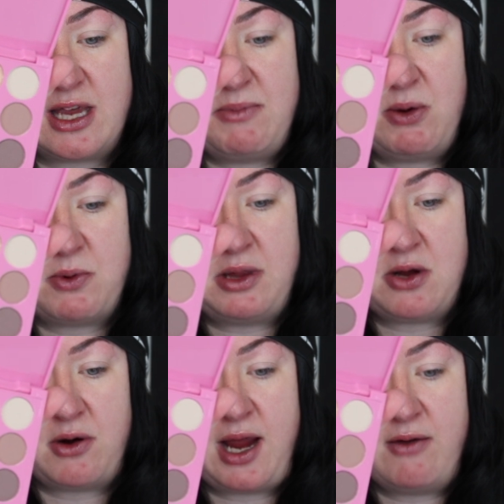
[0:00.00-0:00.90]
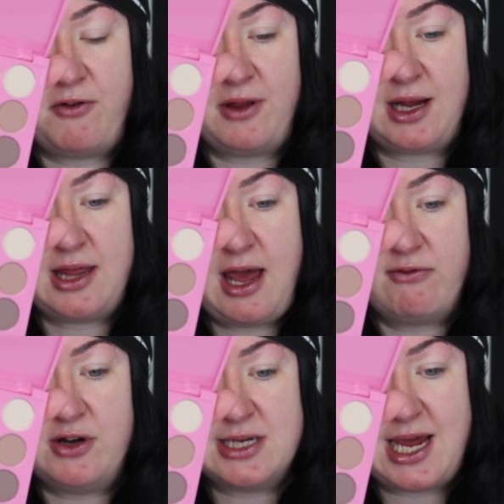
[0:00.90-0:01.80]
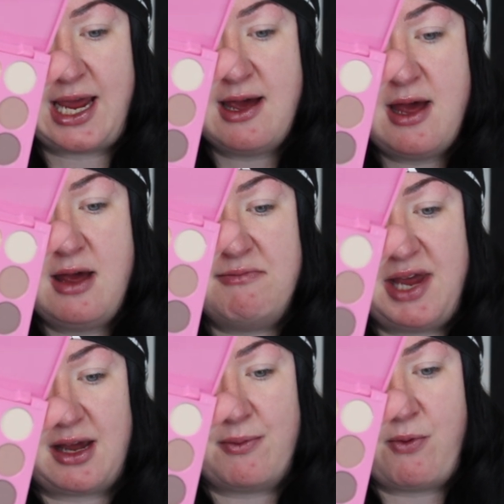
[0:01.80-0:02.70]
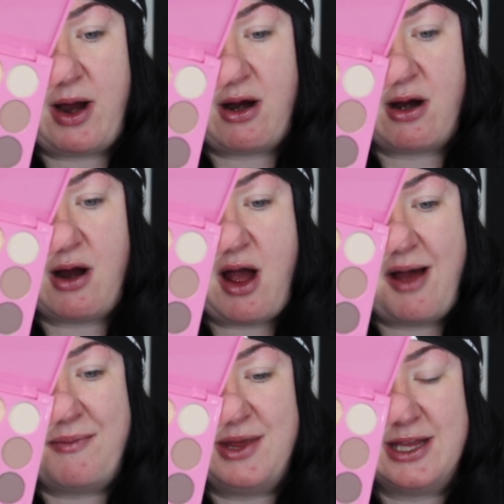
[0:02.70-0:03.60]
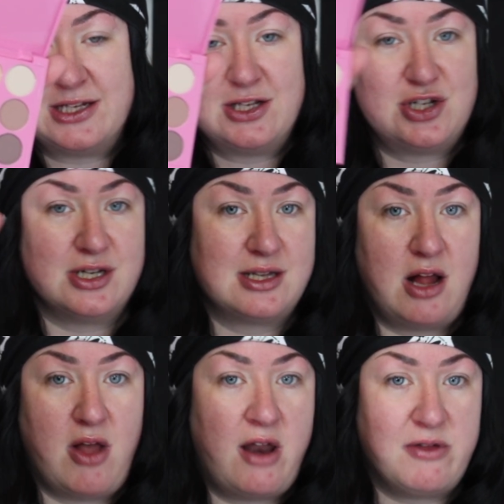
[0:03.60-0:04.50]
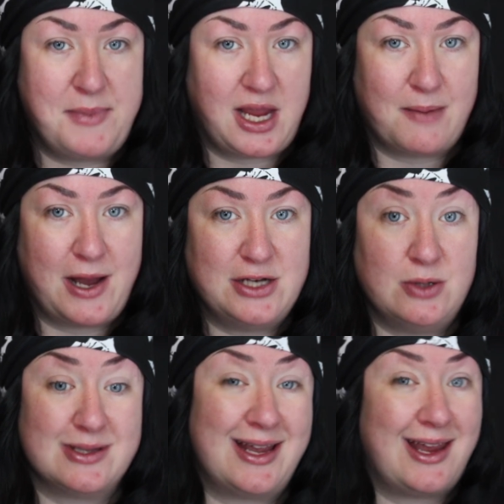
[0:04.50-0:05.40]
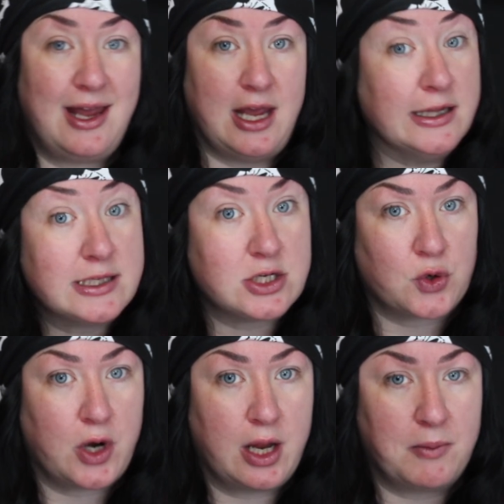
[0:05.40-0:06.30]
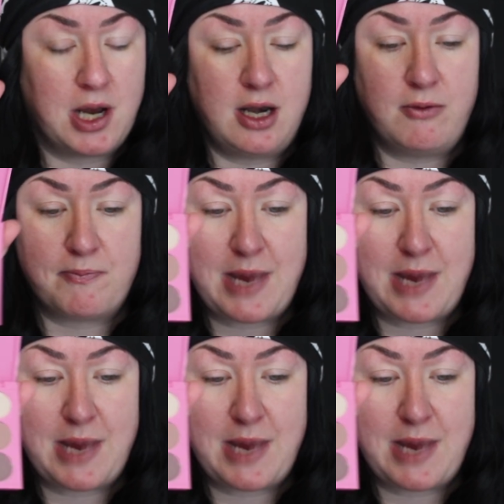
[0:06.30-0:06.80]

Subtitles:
going to be really great for like the everyday makeup wear. This is just, a lot of the makeup I do is like Instagram kind of